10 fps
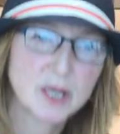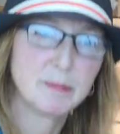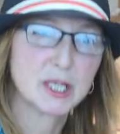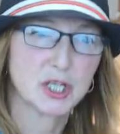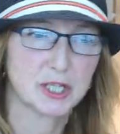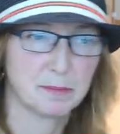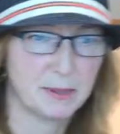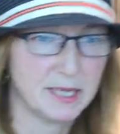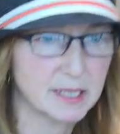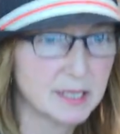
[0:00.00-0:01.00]
commissioned
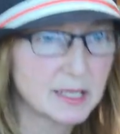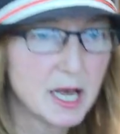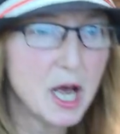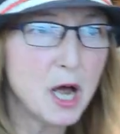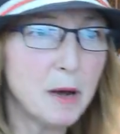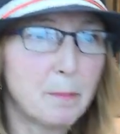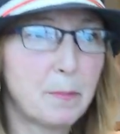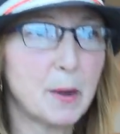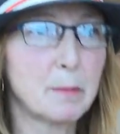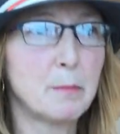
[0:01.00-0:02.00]
pieces,
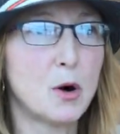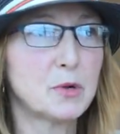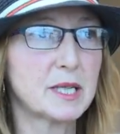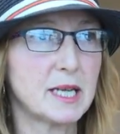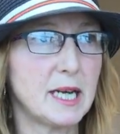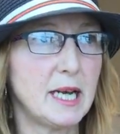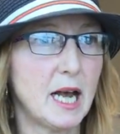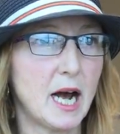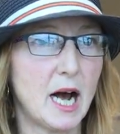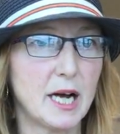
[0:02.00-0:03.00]
but
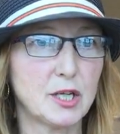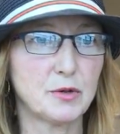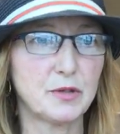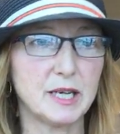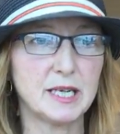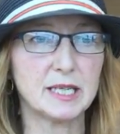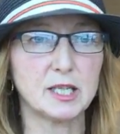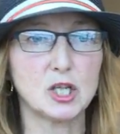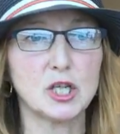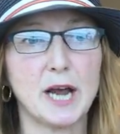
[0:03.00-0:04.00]
mostly I do things
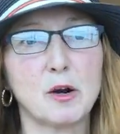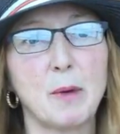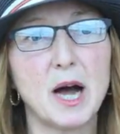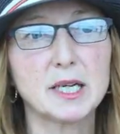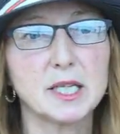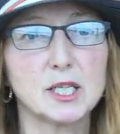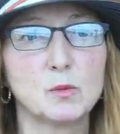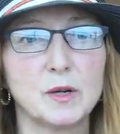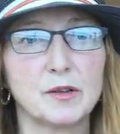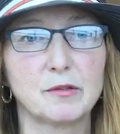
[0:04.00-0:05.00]
in shadow boxes
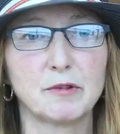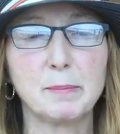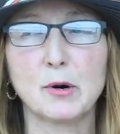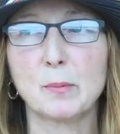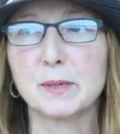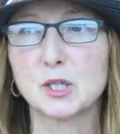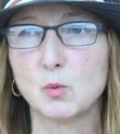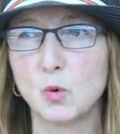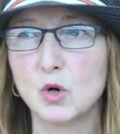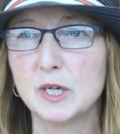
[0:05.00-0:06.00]
with
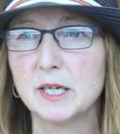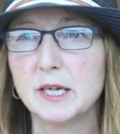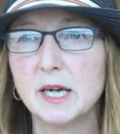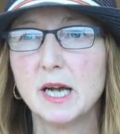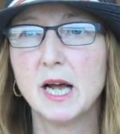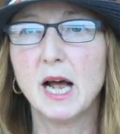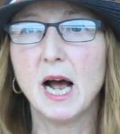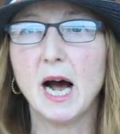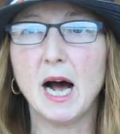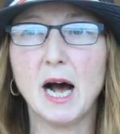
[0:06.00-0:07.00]
repurposed wood.
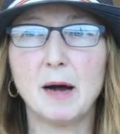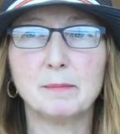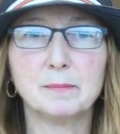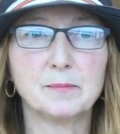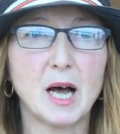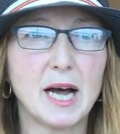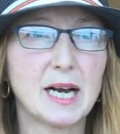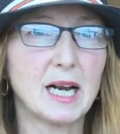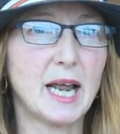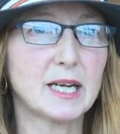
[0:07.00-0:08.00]
I
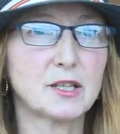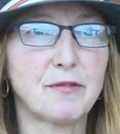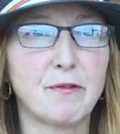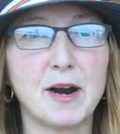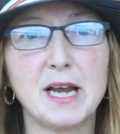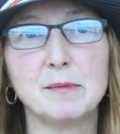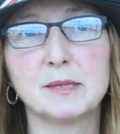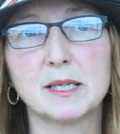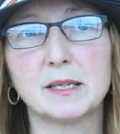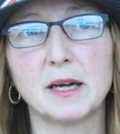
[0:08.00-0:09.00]
collect
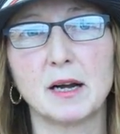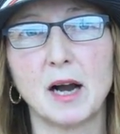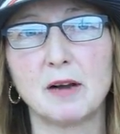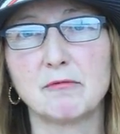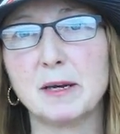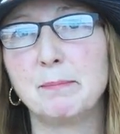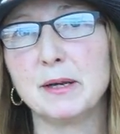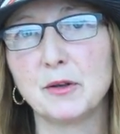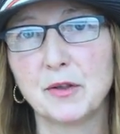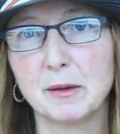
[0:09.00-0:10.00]
frames and I
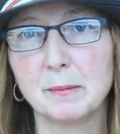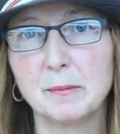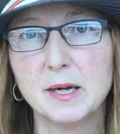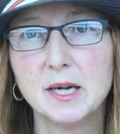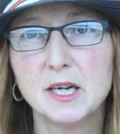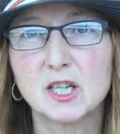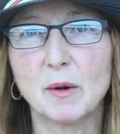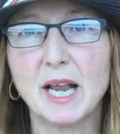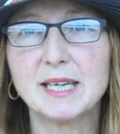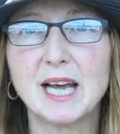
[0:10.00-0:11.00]
rebuild them. So
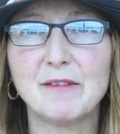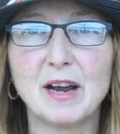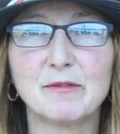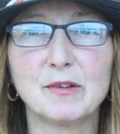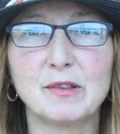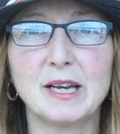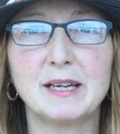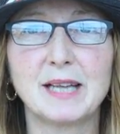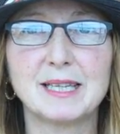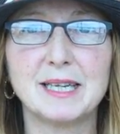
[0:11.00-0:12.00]
I like to have
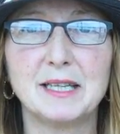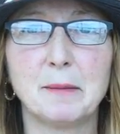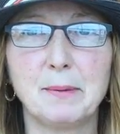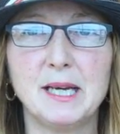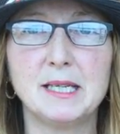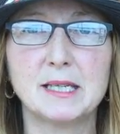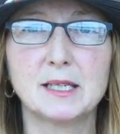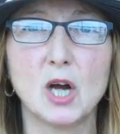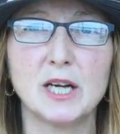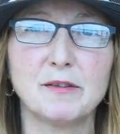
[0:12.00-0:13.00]
everything that's in the
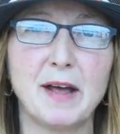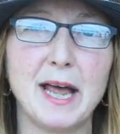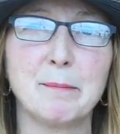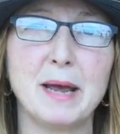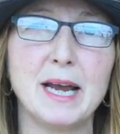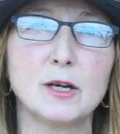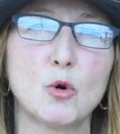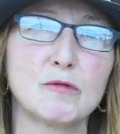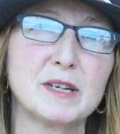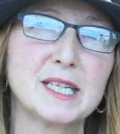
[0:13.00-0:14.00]
piece kind of handmade
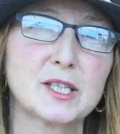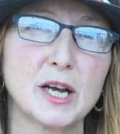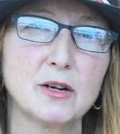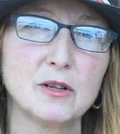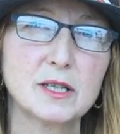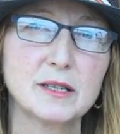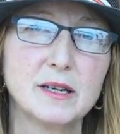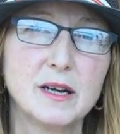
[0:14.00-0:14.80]
or recycled.